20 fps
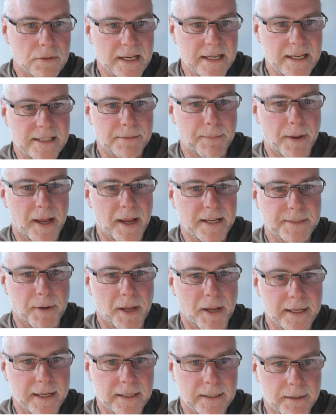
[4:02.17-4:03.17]
Here's the base
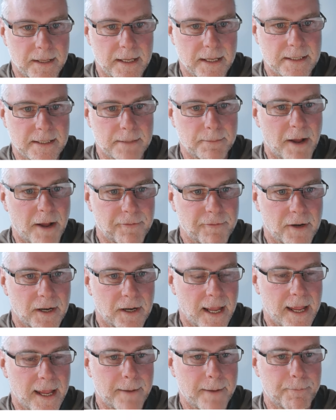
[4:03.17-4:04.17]
plate, there's the muffler
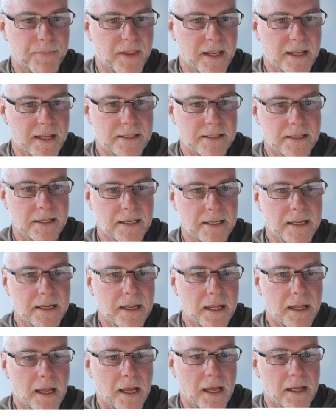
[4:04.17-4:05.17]
clamp, there's the
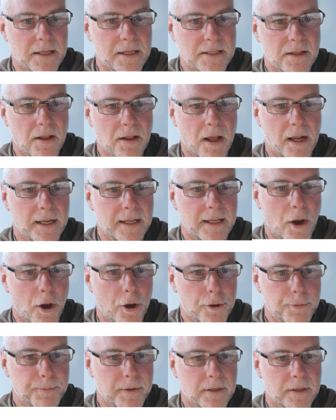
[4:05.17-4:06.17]
slightly
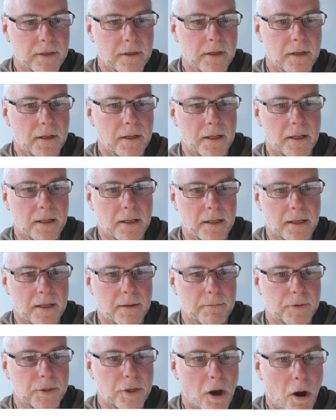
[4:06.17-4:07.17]
open
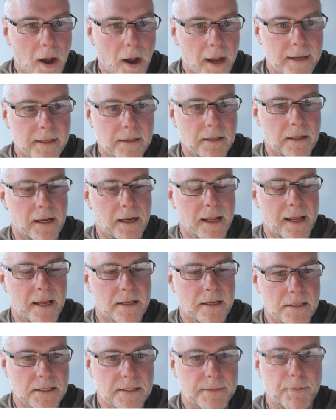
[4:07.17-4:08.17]
guide that
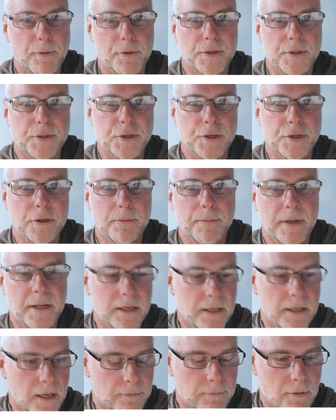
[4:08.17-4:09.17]
allows us to put the tube
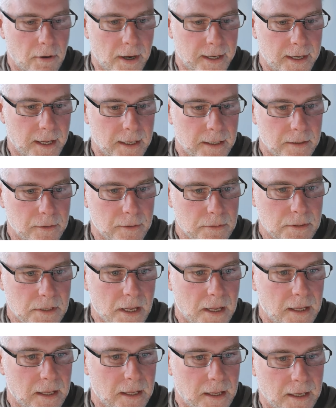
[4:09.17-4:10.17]
in at right angles,
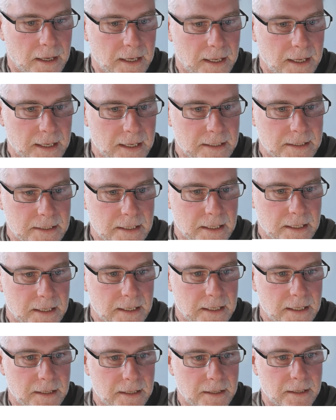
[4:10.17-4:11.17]
and here's
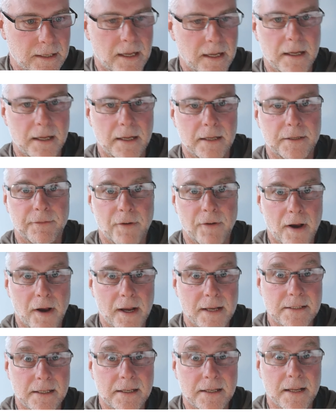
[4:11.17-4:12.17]
the
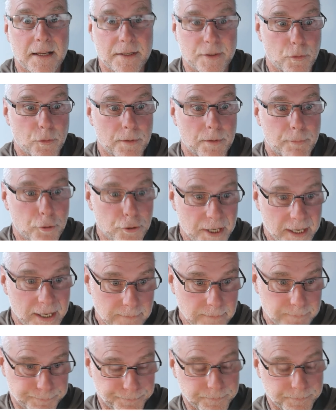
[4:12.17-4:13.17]
device that does all the pushing.